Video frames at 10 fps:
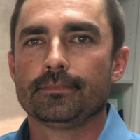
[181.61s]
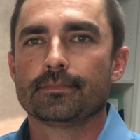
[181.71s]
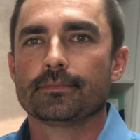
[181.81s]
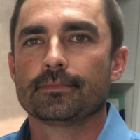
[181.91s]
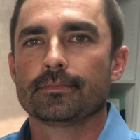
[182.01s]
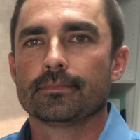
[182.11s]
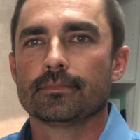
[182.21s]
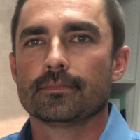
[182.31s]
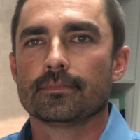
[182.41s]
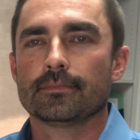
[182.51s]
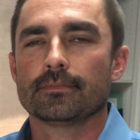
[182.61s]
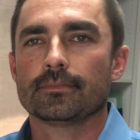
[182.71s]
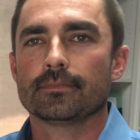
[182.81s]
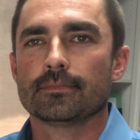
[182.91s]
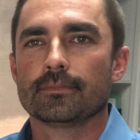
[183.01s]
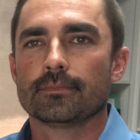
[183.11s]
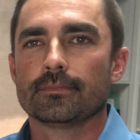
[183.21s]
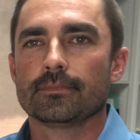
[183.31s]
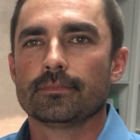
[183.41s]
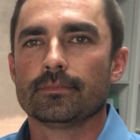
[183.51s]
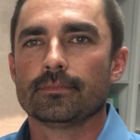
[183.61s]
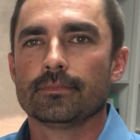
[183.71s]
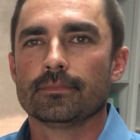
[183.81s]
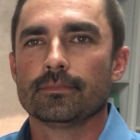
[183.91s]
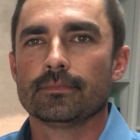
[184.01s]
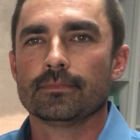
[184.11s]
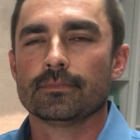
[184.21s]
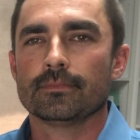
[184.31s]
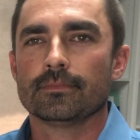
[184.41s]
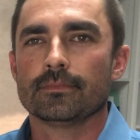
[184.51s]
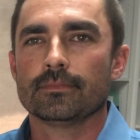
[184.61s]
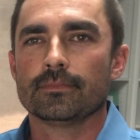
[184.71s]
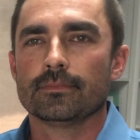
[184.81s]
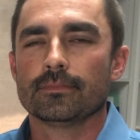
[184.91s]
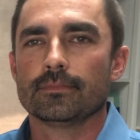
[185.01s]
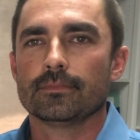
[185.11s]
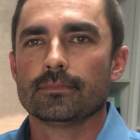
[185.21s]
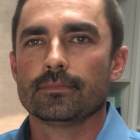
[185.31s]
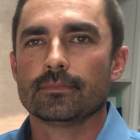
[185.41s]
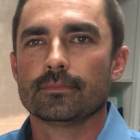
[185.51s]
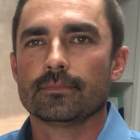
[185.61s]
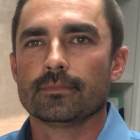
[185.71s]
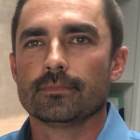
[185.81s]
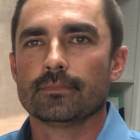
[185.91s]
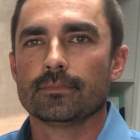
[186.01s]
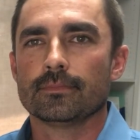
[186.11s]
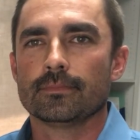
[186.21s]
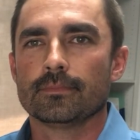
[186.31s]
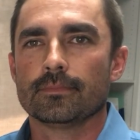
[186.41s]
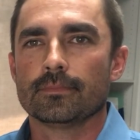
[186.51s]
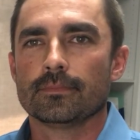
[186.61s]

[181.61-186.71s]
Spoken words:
This person isn't speaking.